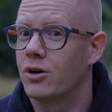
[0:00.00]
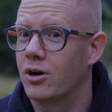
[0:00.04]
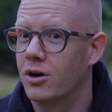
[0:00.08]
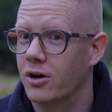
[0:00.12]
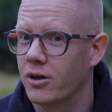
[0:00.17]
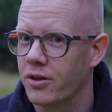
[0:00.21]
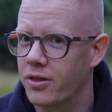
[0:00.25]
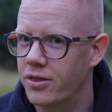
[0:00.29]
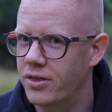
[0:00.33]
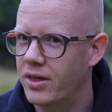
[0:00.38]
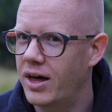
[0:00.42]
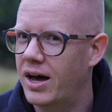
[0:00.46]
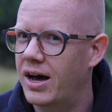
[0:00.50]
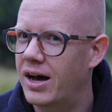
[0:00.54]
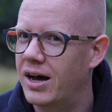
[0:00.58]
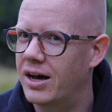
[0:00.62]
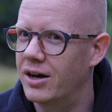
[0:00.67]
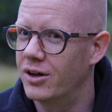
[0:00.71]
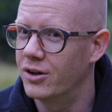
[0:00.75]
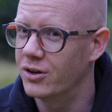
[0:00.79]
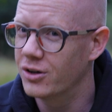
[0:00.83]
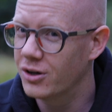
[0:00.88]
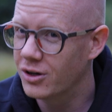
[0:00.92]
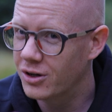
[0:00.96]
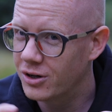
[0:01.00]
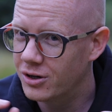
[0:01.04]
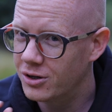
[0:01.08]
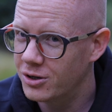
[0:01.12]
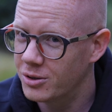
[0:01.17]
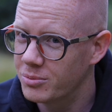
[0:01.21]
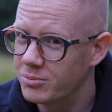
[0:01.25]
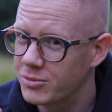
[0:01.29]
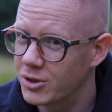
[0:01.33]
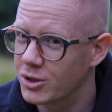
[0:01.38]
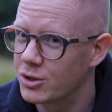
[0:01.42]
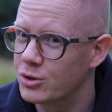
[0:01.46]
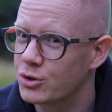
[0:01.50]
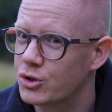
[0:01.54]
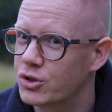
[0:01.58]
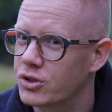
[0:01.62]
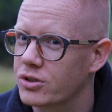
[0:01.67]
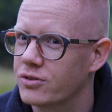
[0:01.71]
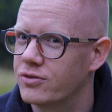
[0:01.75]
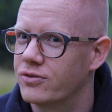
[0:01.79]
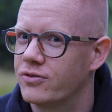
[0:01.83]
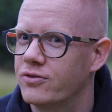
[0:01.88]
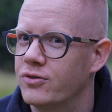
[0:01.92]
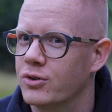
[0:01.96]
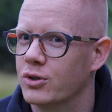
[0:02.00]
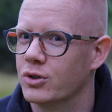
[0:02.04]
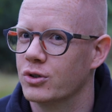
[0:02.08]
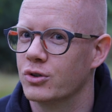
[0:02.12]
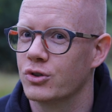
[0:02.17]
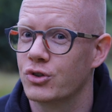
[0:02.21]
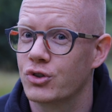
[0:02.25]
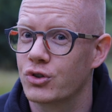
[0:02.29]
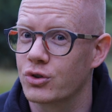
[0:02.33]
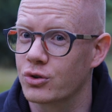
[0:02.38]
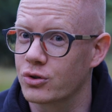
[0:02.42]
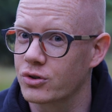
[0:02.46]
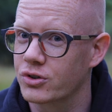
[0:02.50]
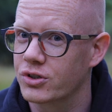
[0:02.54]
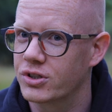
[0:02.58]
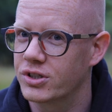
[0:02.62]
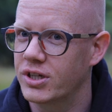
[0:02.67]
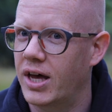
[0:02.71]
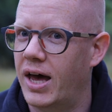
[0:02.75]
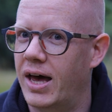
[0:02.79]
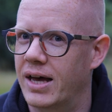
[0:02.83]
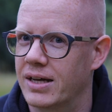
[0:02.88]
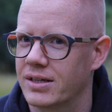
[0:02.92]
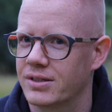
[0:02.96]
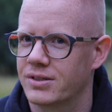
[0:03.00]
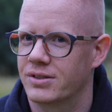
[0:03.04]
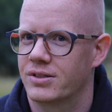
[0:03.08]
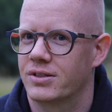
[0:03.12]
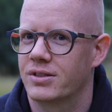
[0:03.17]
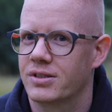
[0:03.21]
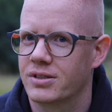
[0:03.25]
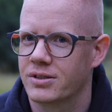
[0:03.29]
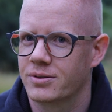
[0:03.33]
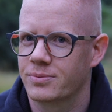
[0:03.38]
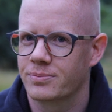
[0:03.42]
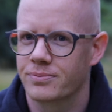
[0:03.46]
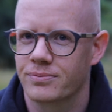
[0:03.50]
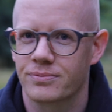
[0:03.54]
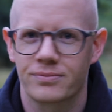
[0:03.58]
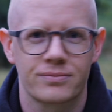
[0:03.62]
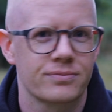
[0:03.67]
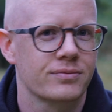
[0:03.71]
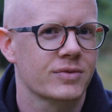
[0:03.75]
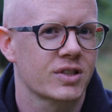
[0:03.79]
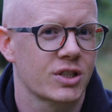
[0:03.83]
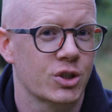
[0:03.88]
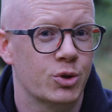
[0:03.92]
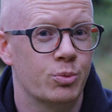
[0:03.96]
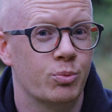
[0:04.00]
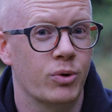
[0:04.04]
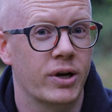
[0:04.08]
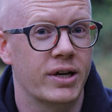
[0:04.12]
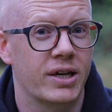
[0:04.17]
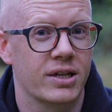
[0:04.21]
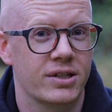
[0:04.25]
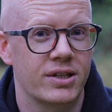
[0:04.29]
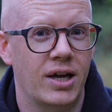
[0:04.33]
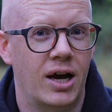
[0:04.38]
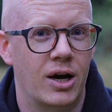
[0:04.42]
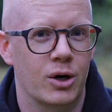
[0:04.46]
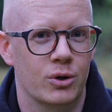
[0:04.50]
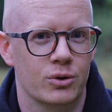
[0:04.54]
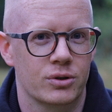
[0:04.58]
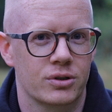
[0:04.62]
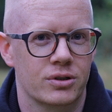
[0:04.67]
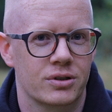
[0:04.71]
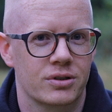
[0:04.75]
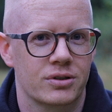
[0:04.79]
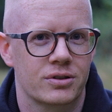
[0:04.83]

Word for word: call that an almost full success. Let's break it down.